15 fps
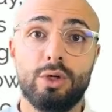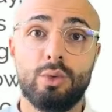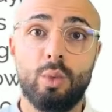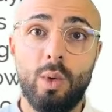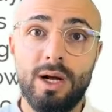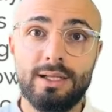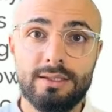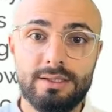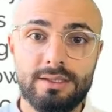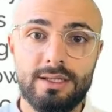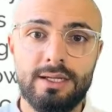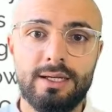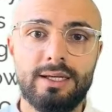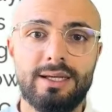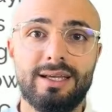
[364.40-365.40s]
once,
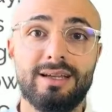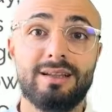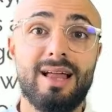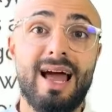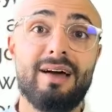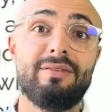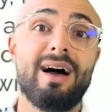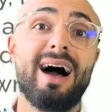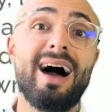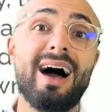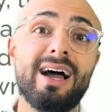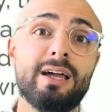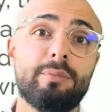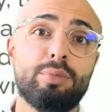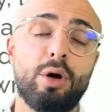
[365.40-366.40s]
it'll have a
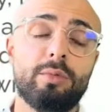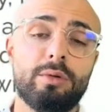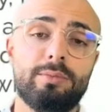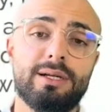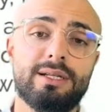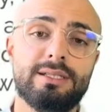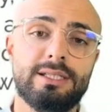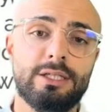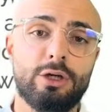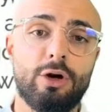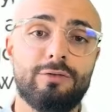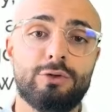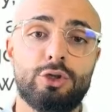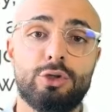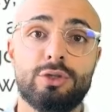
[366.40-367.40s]
higher probability
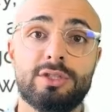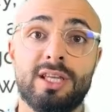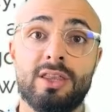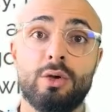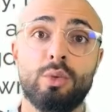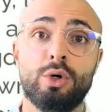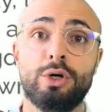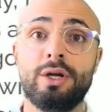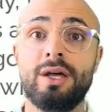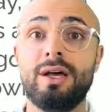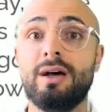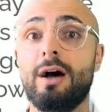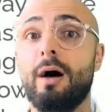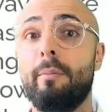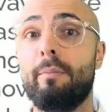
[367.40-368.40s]
of choosing the word
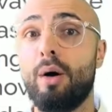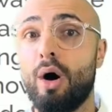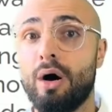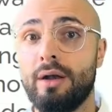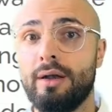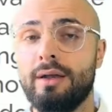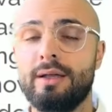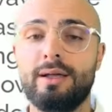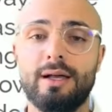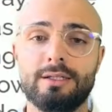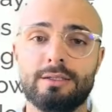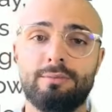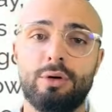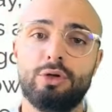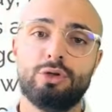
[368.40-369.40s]
upon as
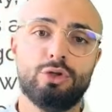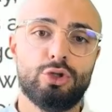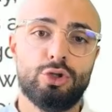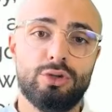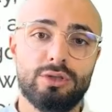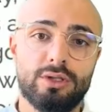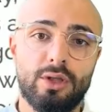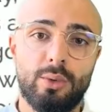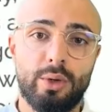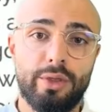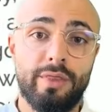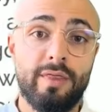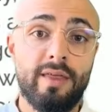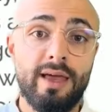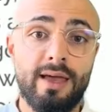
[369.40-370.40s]
opposed to choosing the word
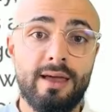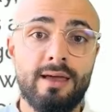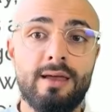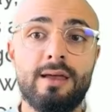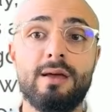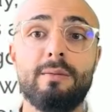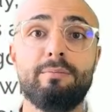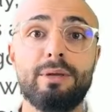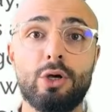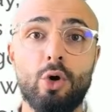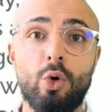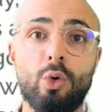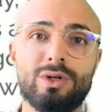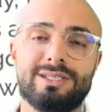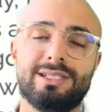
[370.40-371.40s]
there,
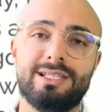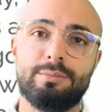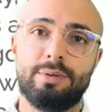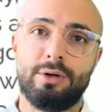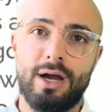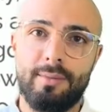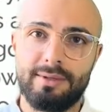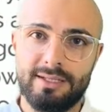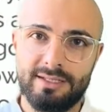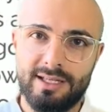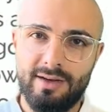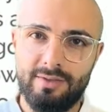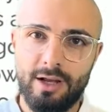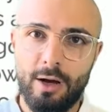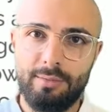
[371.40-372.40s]
because these parameters have
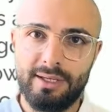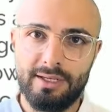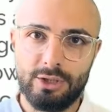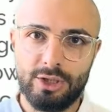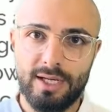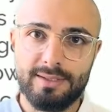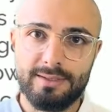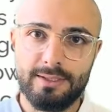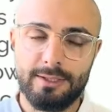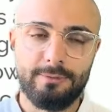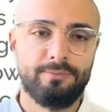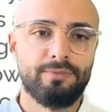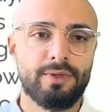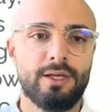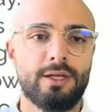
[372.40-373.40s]
now been adjusted.
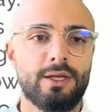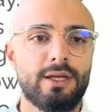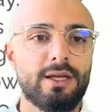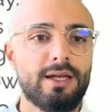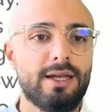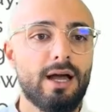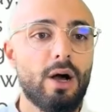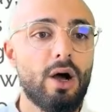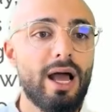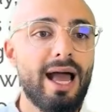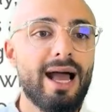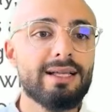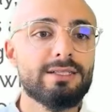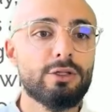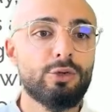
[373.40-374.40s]
Now,
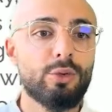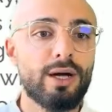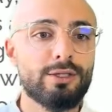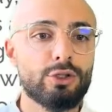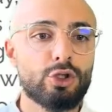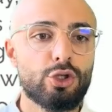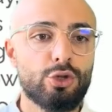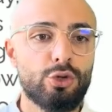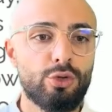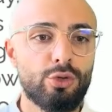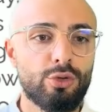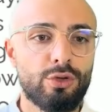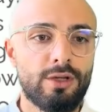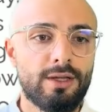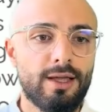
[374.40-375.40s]
as it runs through
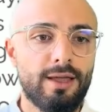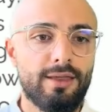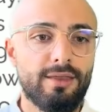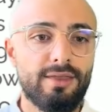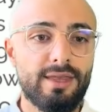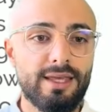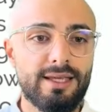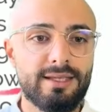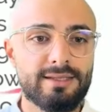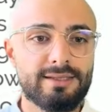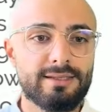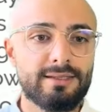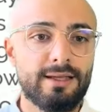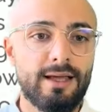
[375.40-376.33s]
these